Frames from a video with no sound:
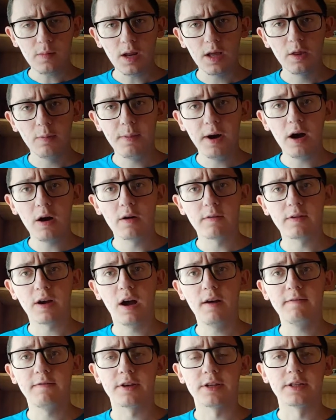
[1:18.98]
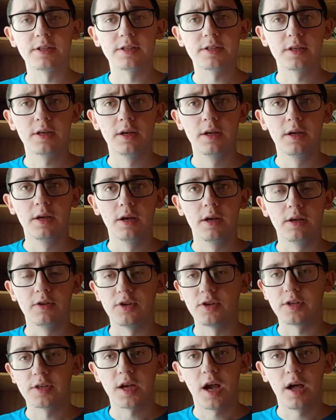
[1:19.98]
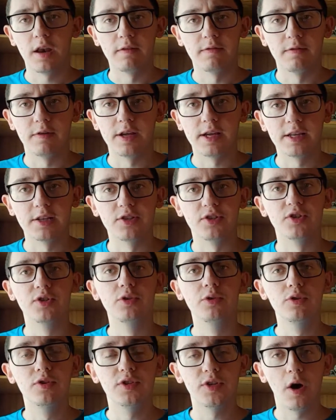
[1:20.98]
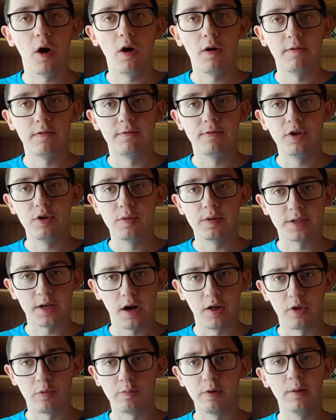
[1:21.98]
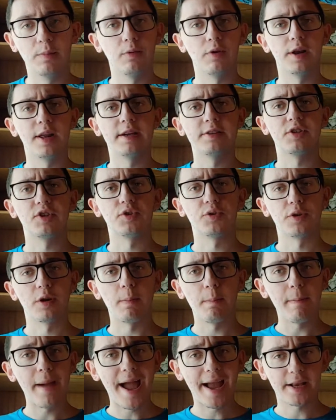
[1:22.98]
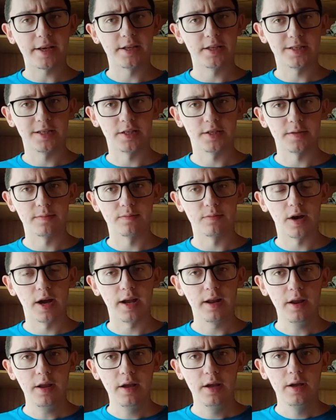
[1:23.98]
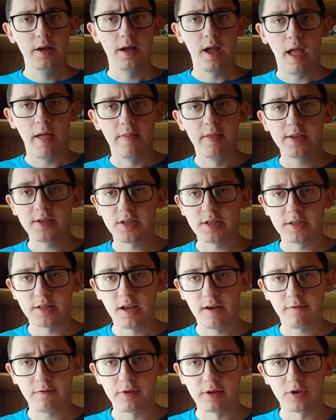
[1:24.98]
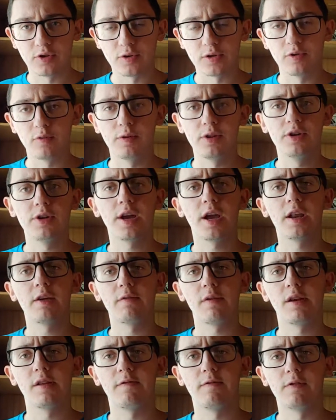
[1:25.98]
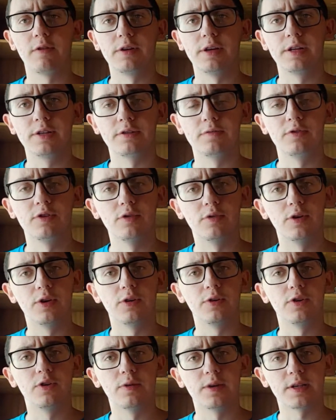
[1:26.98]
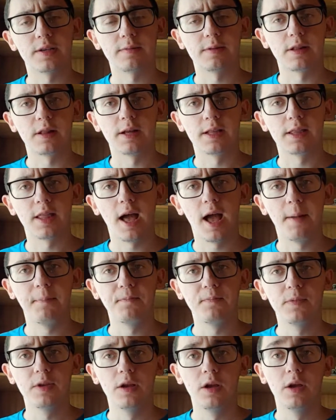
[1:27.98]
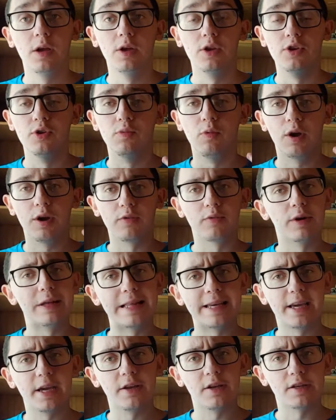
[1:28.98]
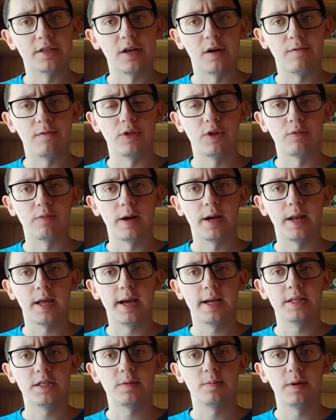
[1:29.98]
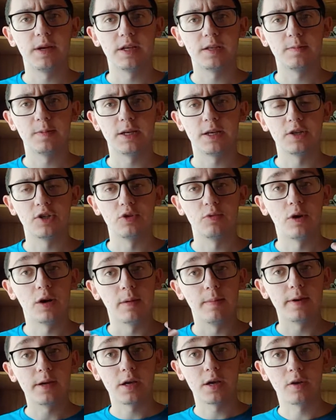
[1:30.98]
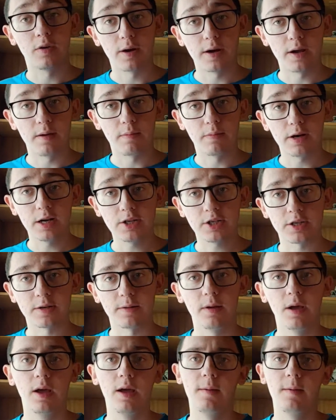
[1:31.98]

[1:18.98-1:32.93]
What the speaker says: the power of confidence just kind of exudes off of you into other people. It has a sort of magnetism, right? And this is definitely true. When you're getting ready for an interview or you're doing something like that, you want to really get yourself in the right headspace because you want to make a great impression.